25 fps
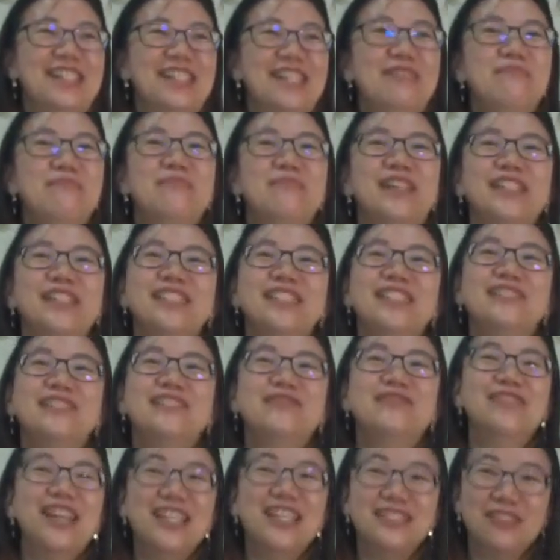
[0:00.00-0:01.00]
But the
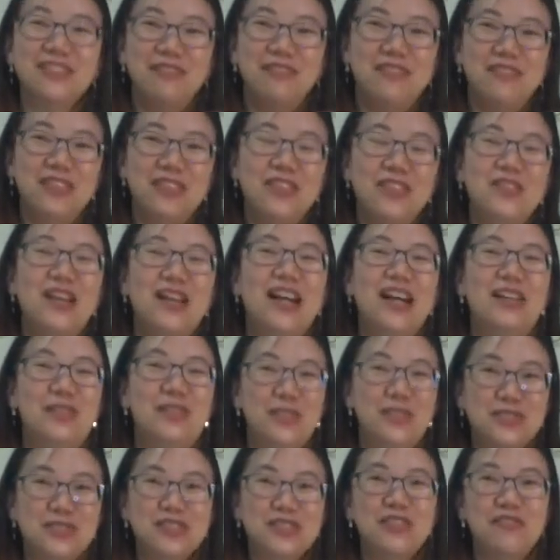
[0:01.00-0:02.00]
rest of you are
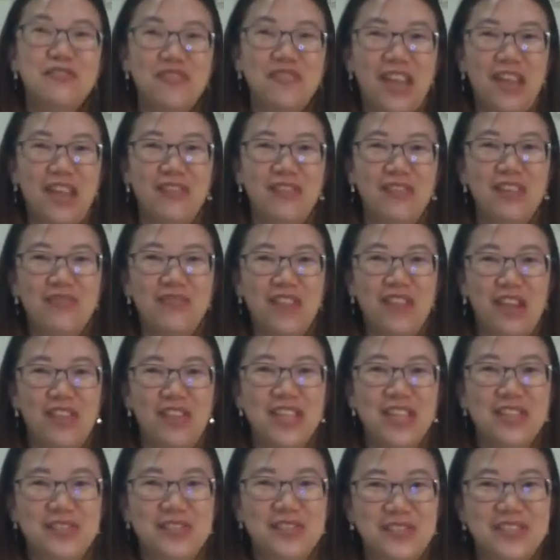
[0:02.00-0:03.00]
also
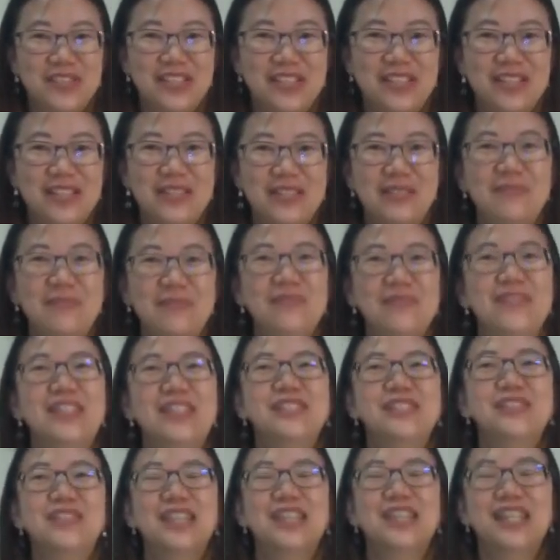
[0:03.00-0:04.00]
very good.
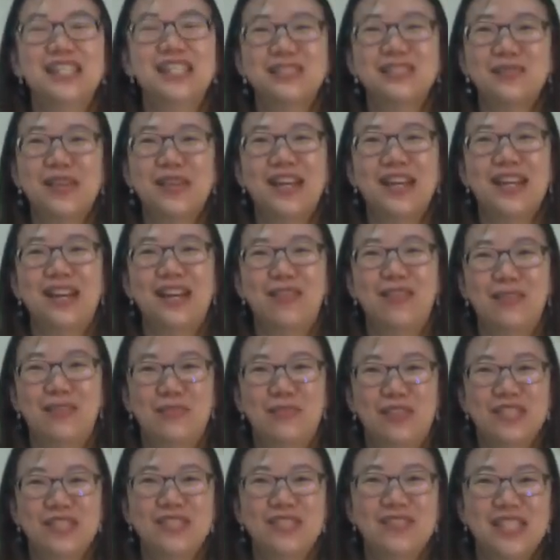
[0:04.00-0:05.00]
So that is why our
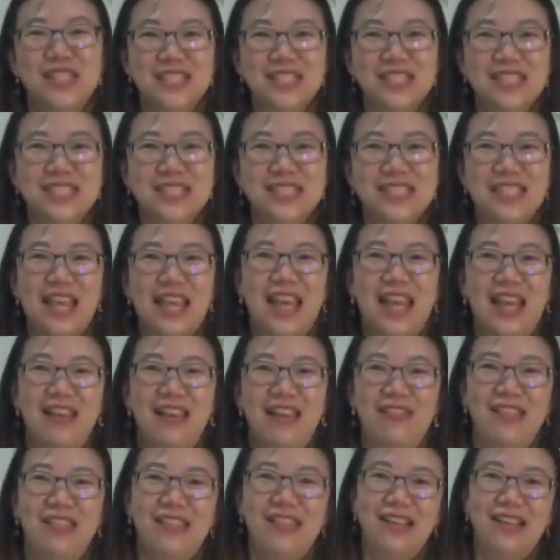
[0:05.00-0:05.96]
moderators have